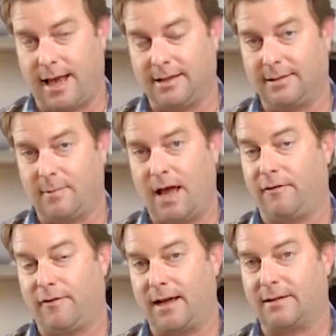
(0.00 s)
As a matter
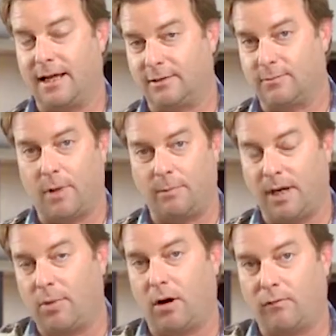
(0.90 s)
of fact, that's a
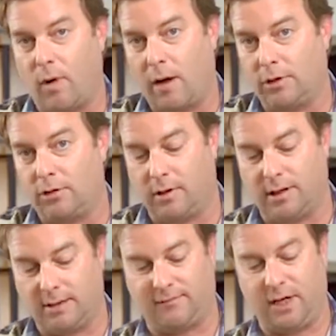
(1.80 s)
big part of why we're doing
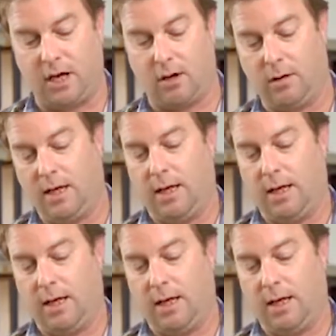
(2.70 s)
this video.